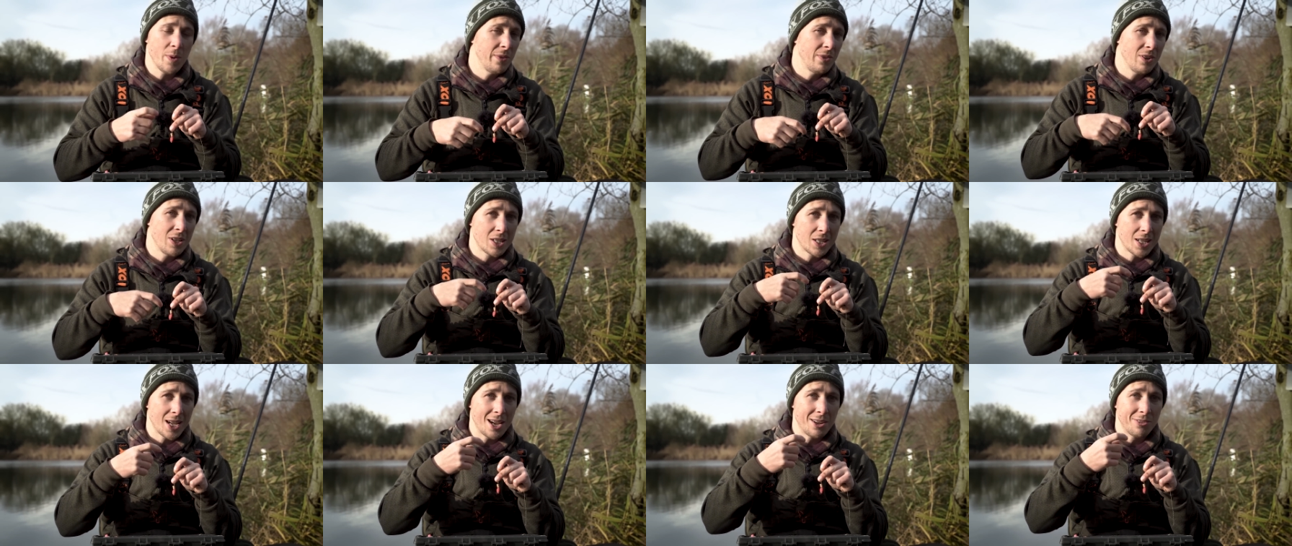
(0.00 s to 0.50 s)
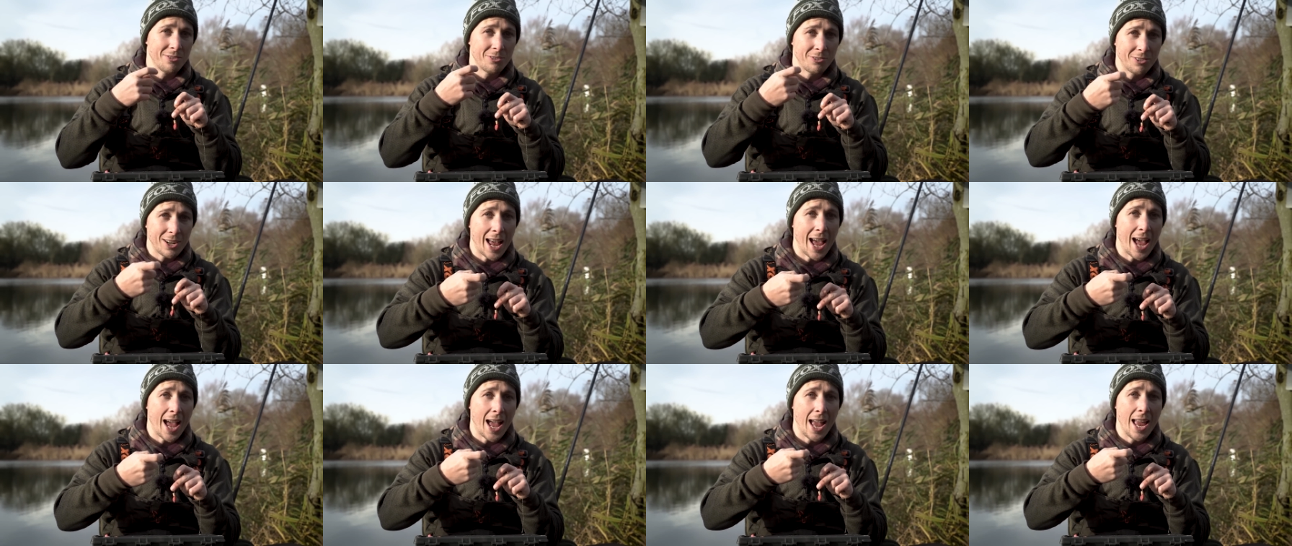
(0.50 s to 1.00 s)
If it's sat
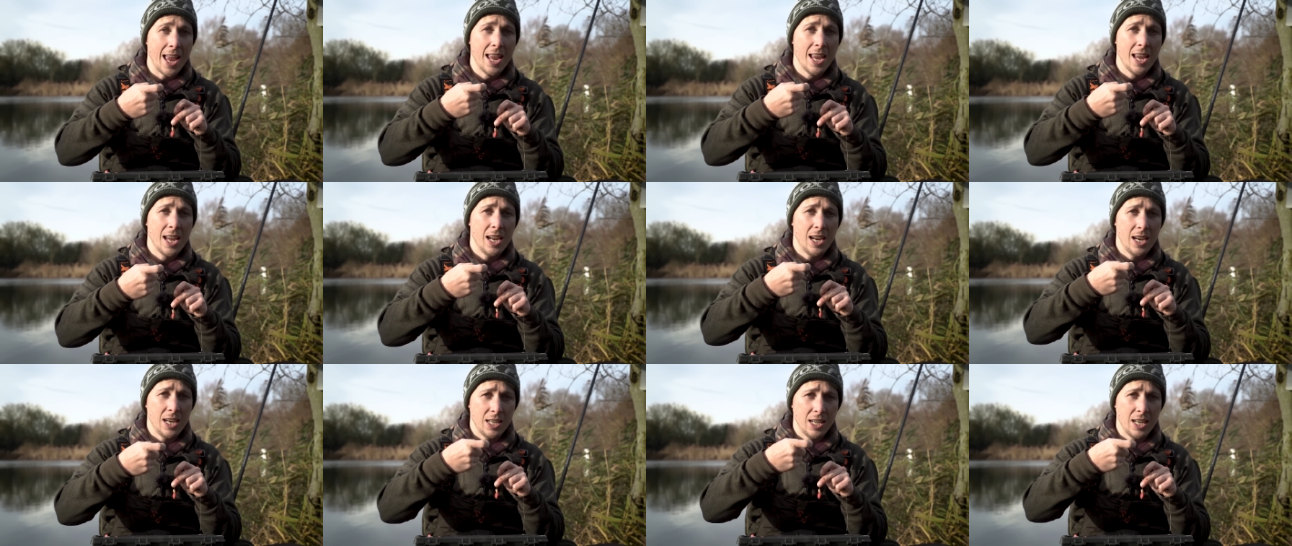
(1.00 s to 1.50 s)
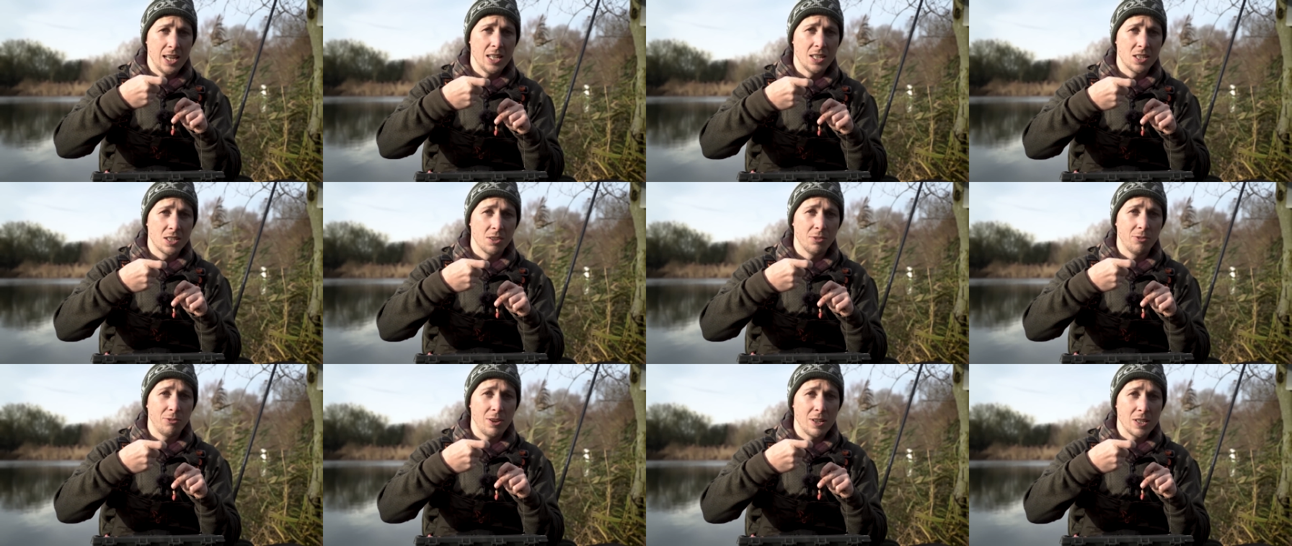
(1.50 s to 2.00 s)
flat, it needs
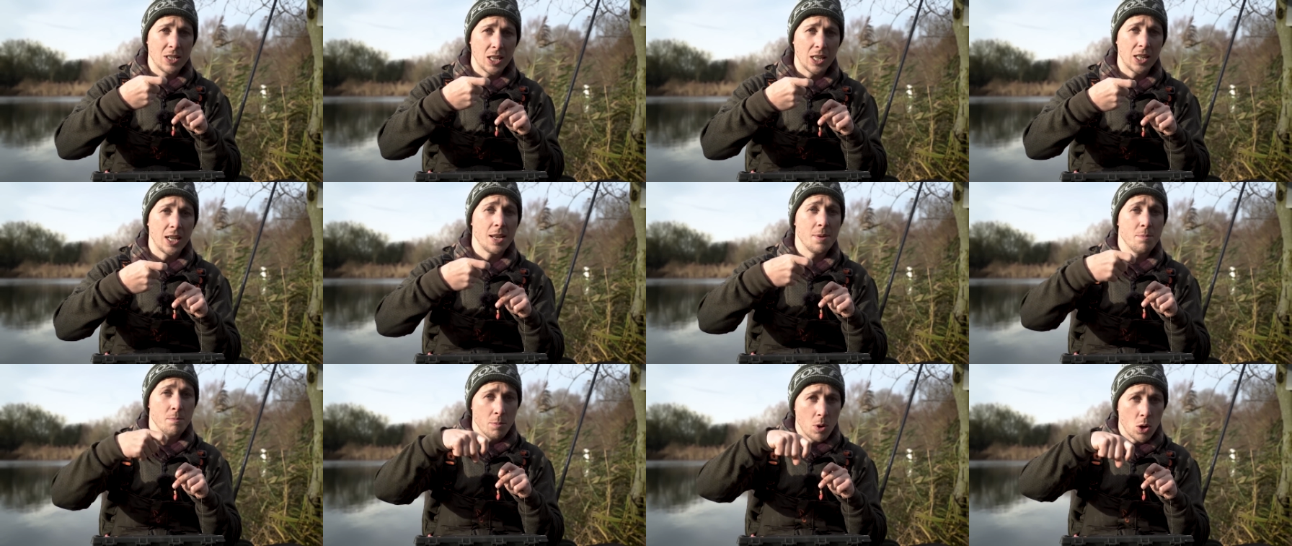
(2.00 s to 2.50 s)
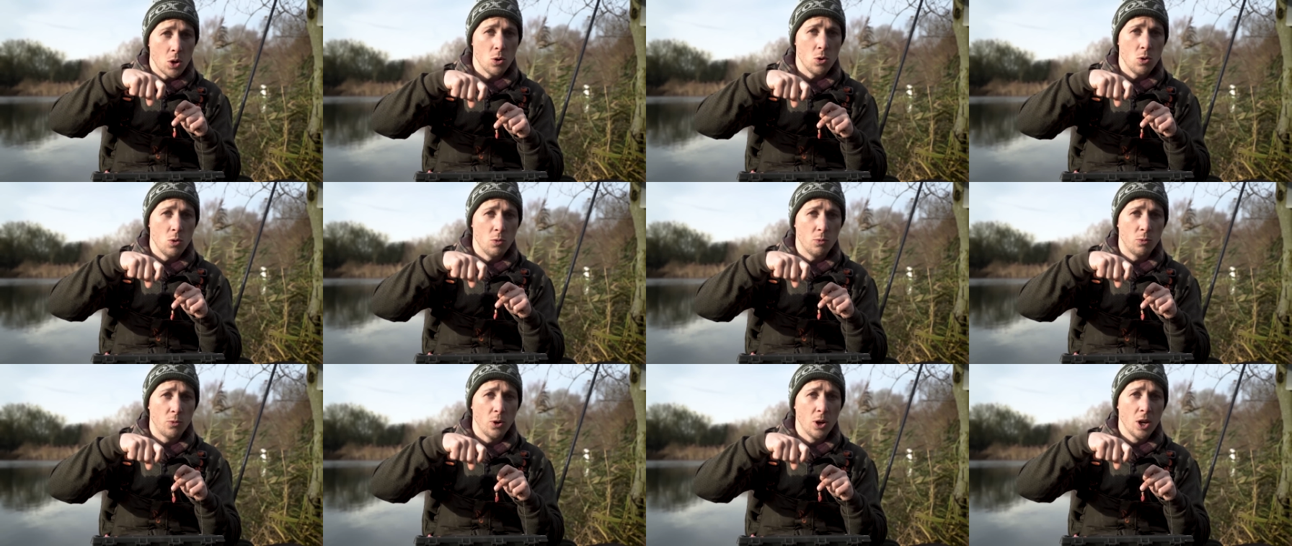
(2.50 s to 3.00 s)
to physically
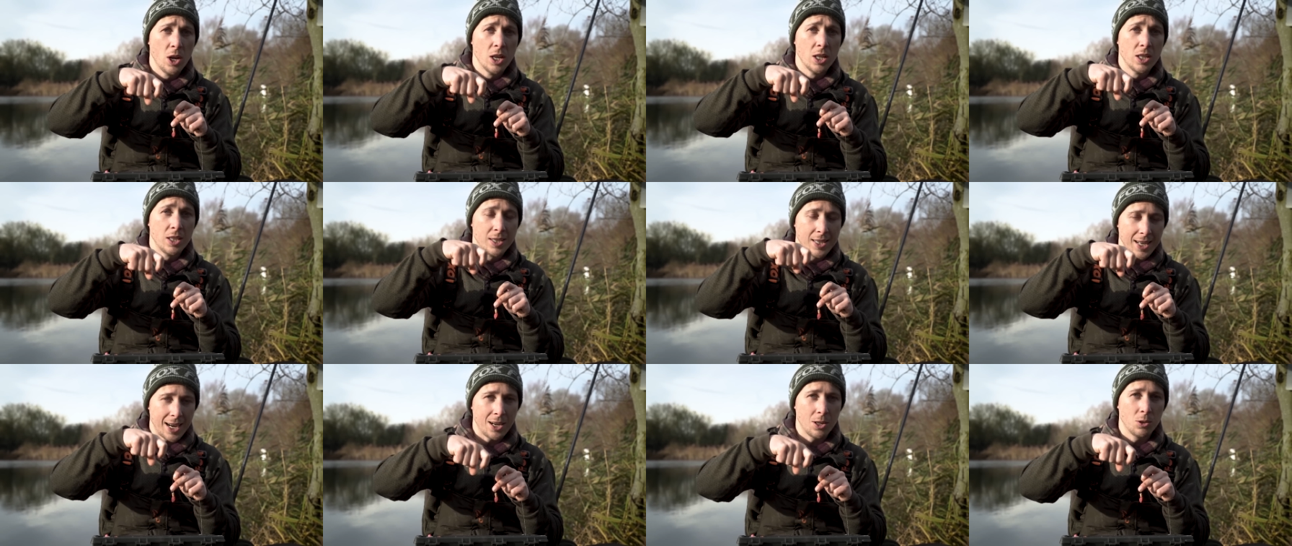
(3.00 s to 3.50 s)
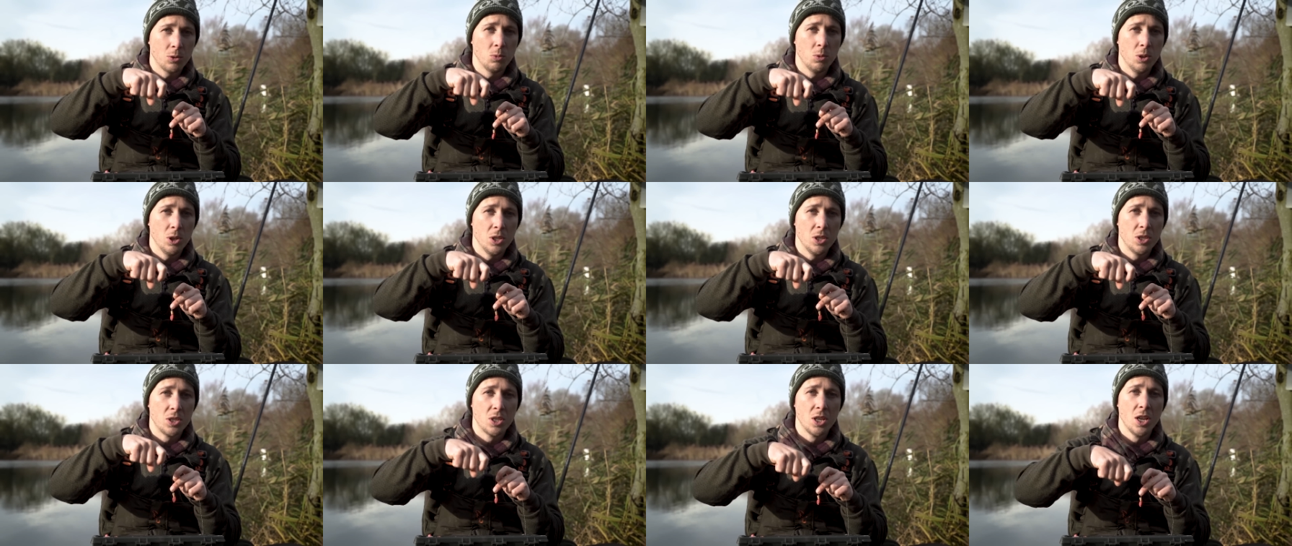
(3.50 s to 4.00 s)
move
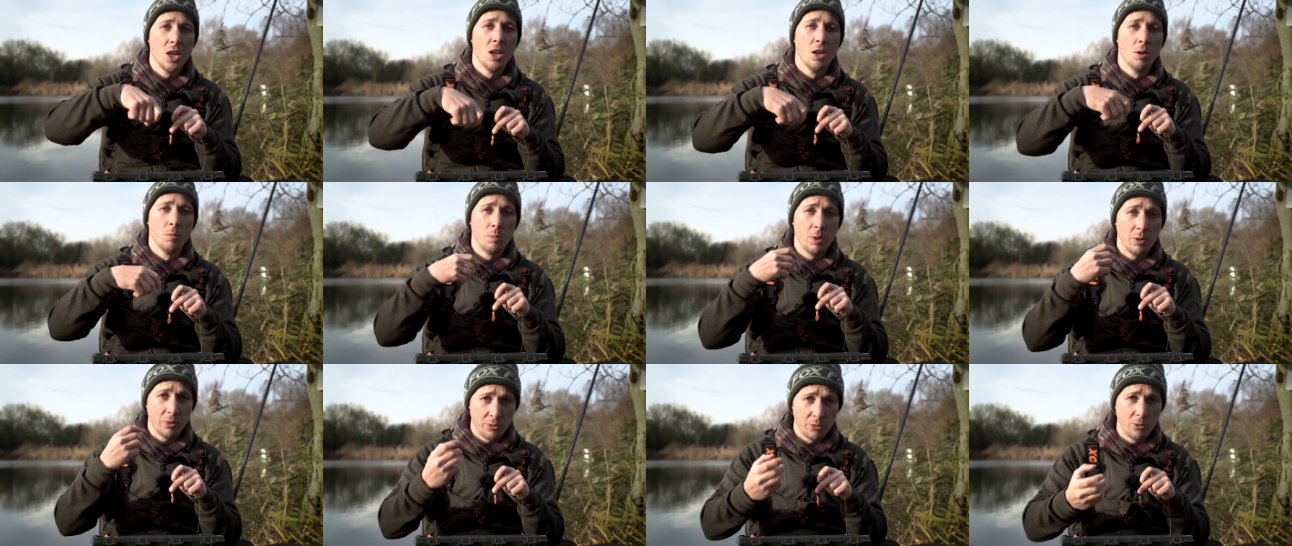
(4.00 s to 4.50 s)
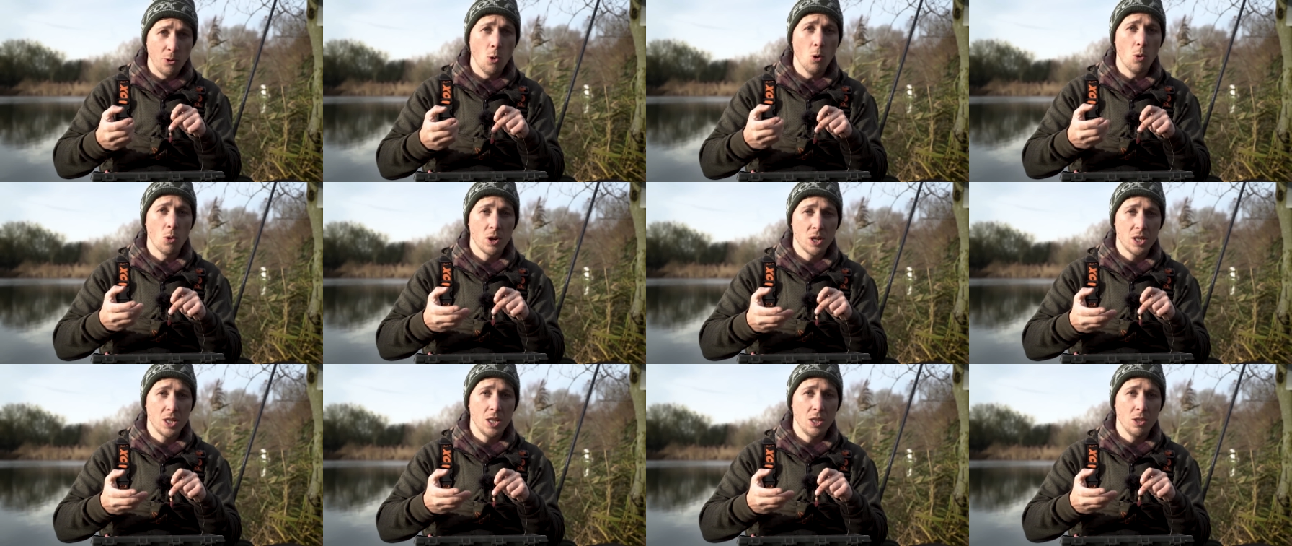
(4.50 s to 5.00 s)
downwards
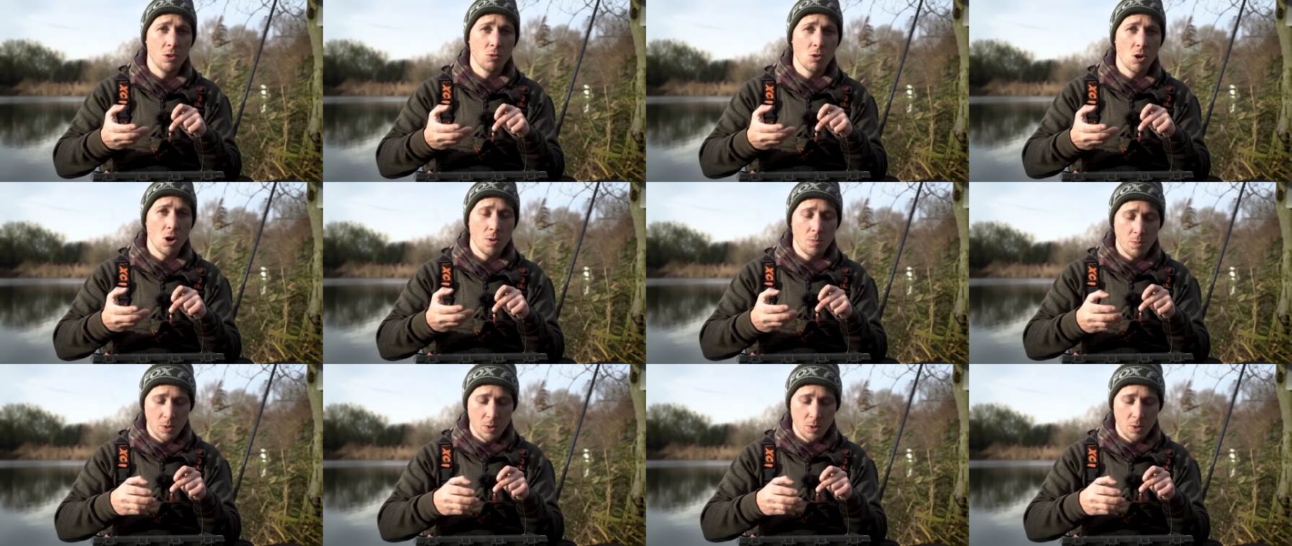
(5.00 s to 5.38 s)
before it's in the right